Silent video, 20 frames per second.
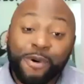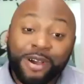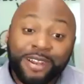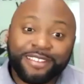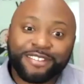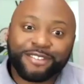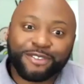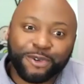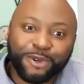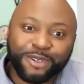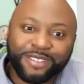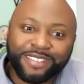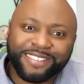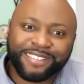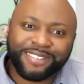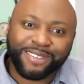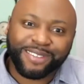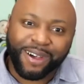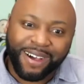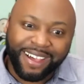a sources
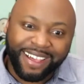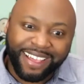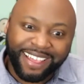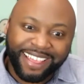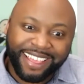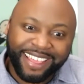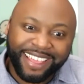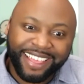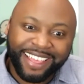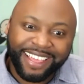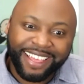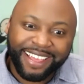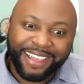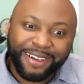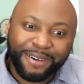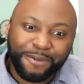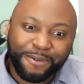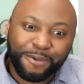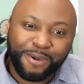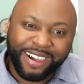sought?
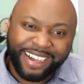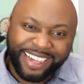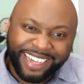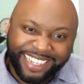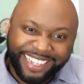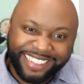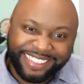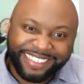What? Yeah, it was a